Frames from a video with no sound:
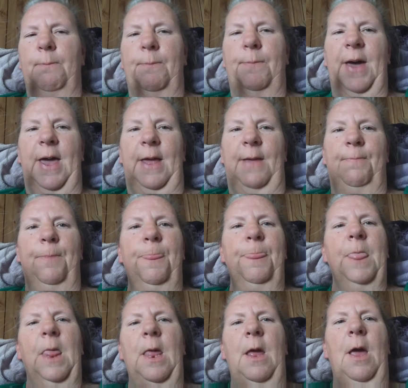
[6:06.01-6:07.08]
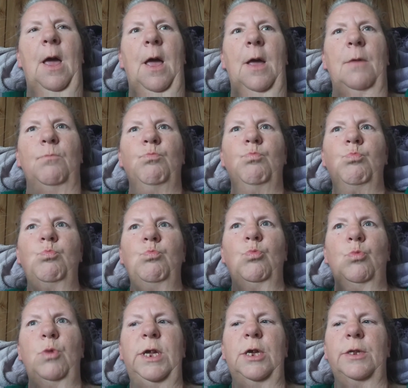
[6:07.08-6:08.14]
But
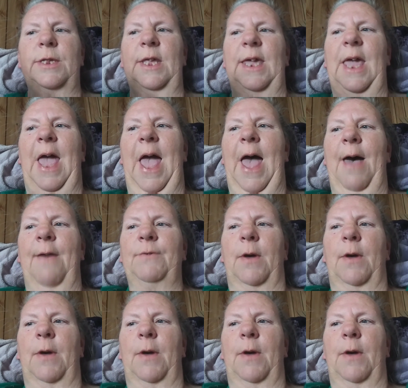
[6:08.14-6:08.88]
we usually have